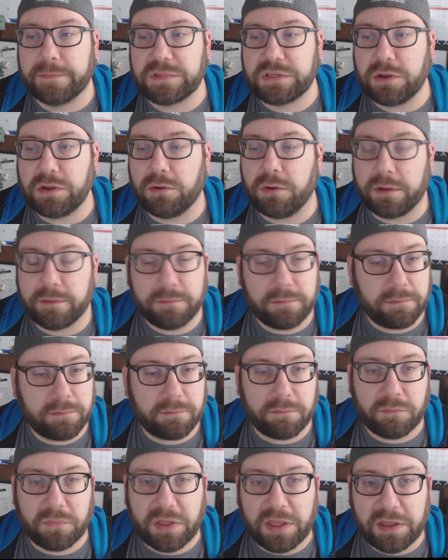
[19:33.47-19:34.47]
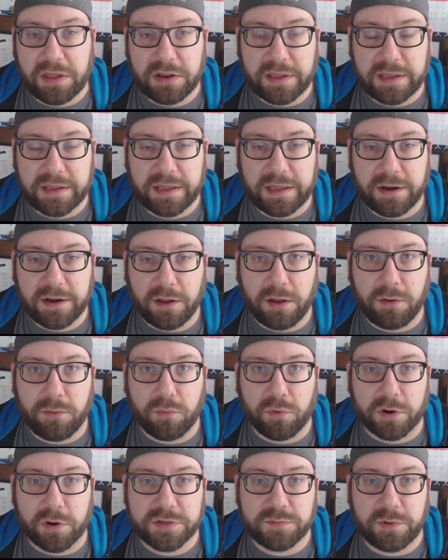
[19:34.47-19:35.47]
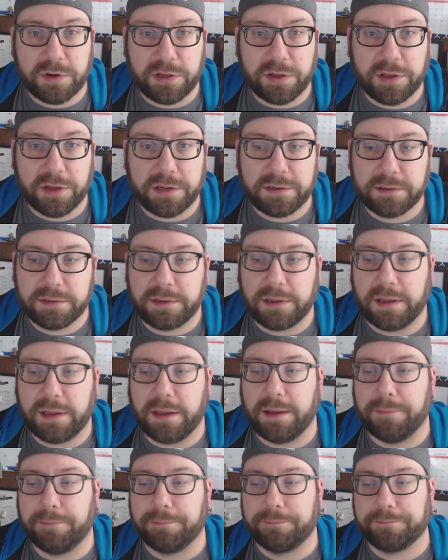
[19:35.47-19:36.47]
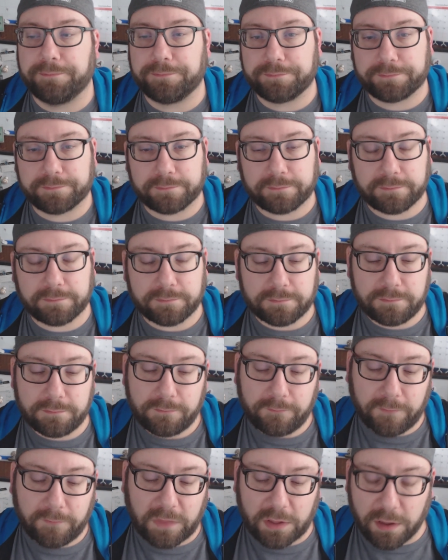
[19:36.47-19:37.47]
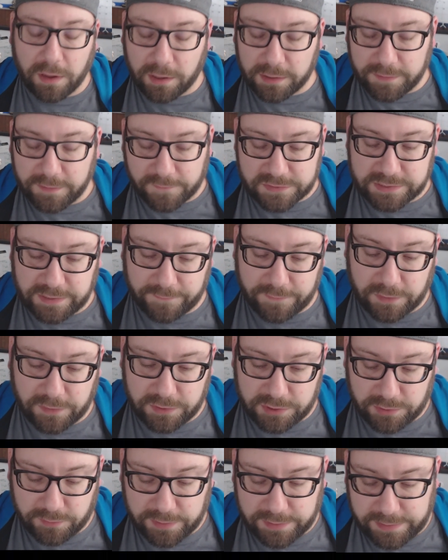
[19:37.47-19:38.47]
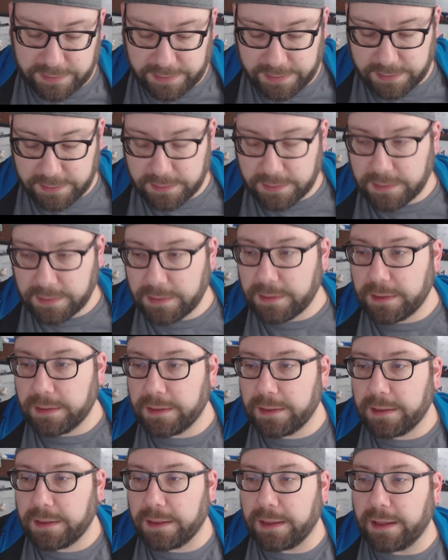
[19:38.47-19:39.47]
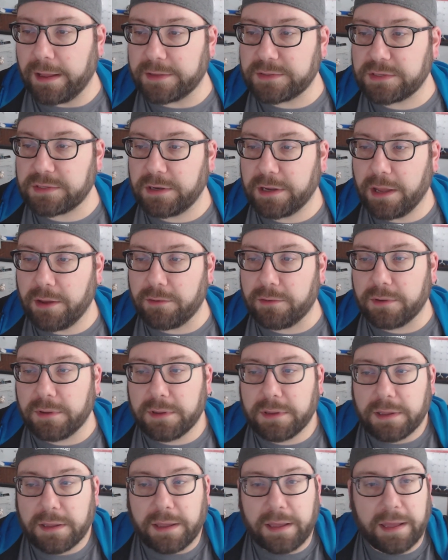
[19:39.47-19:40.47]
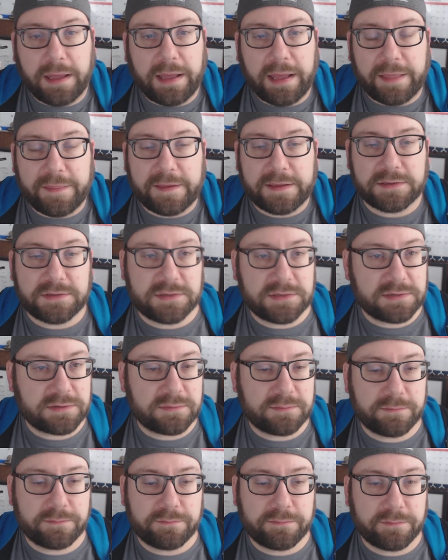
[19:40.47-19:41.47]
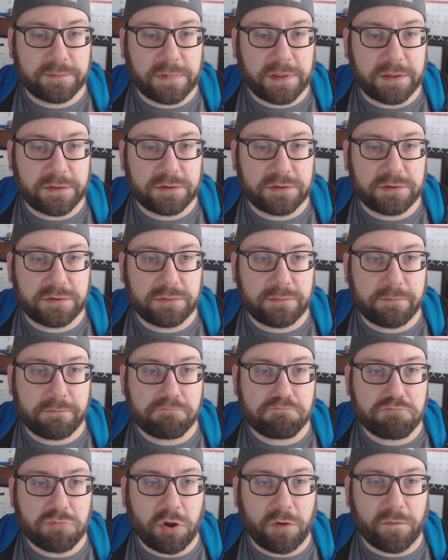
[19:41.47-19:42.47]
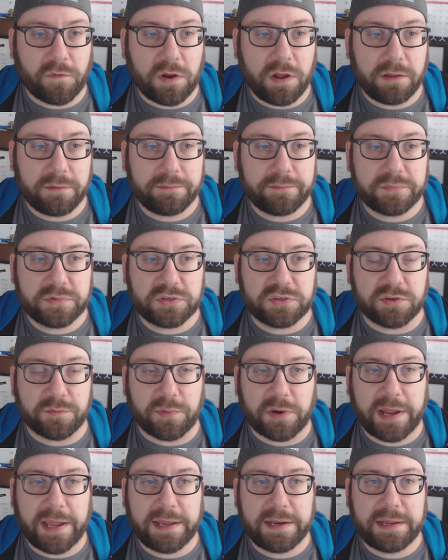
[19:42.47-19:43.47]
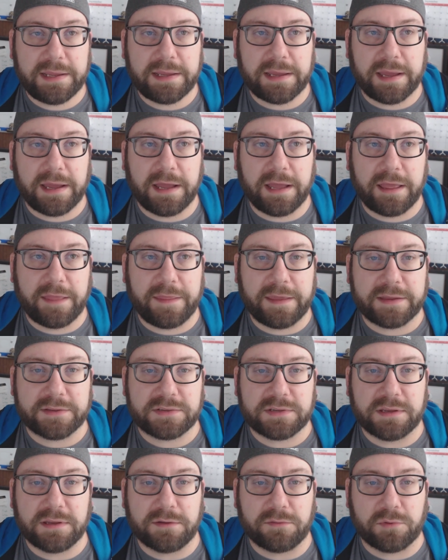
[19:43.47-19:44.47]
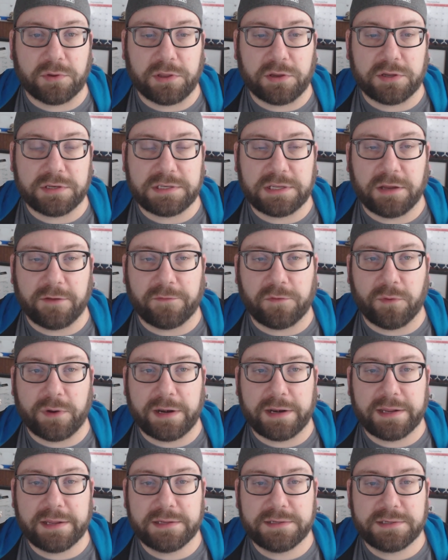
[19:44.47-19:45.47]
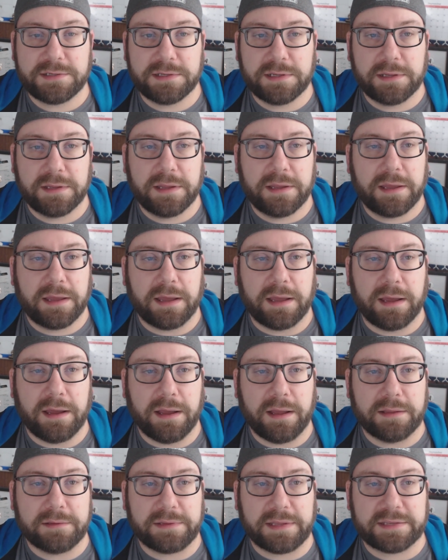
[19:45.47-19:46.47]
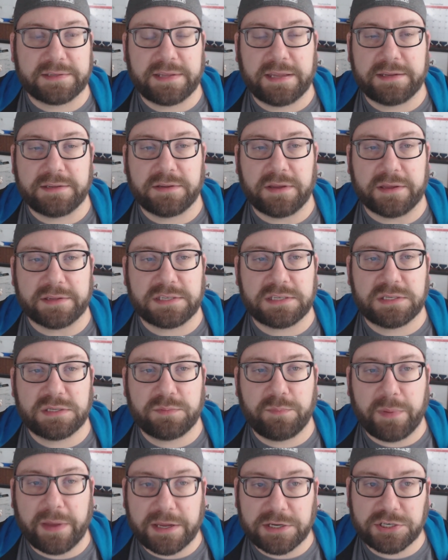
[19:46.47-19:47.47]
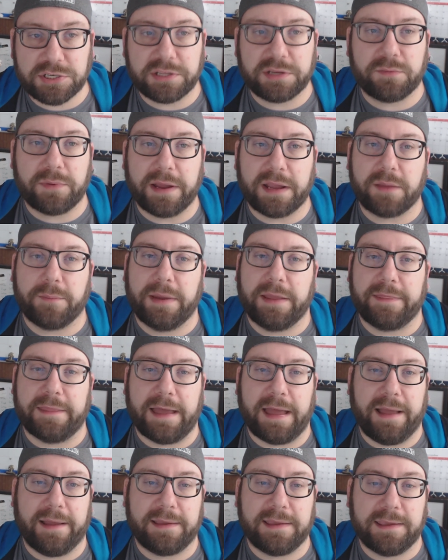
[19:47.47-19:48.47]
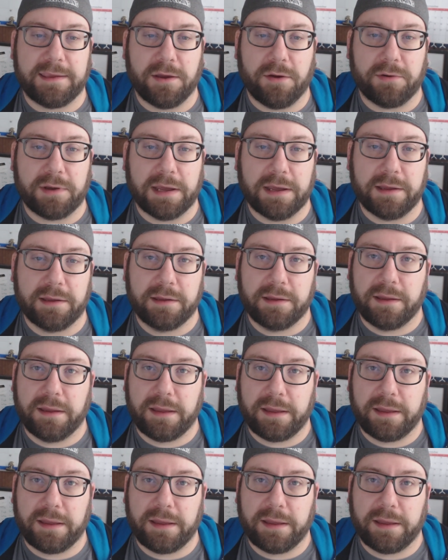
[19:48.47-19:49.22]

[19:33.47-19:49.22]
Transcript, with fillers: So it all works pretty good. All different stuff you can do with it. So there you go. I think it's overall super handy. I think it's a really good deal for what it is. Like I said, especially recommend the hockey yoga.